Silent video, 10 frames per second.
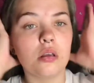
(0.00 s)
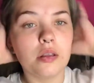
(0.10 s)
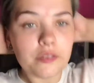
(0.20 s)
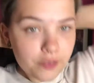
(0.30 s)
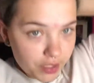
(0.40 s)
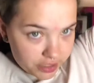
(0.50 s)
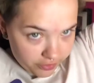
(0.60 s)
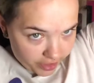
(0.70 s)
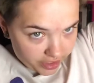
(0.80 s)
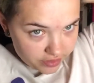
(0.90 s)
First
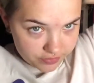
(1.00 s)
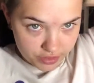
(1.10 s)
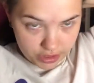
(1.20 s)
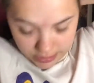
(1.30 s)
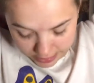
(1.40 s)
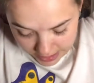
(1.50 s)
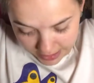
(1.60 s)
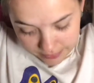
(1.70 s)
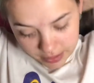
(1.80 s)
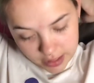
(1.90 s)
things first,
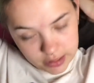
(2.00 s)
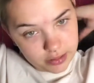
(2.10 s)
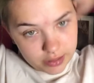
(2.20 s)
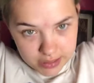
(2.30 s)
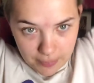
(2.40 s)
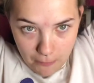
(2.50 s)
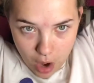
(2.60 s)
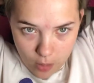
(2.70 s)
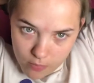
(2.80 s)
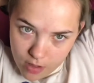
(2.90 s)
I'm getting this mop
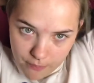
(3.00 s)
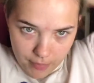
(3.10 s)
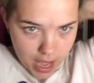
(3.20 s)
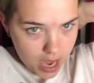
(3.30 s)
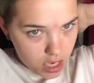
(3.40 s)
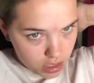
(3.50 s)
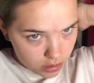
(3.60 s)
back.